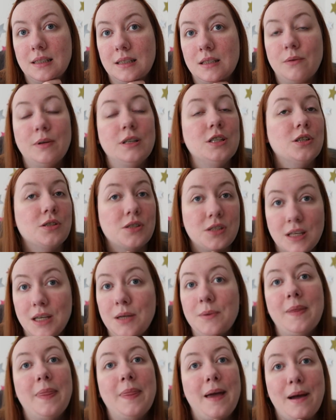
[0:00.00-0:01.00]
So I shall
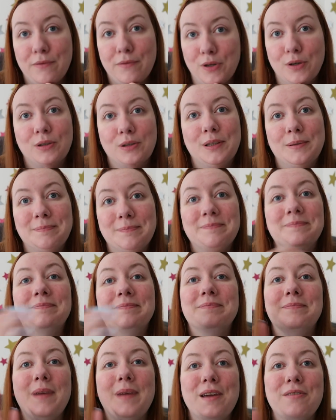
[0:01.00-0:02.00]
see you in that vlog.
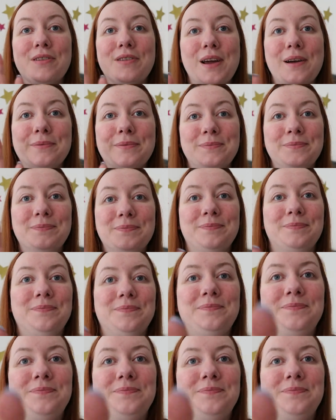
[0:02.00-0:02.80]
Bye for now.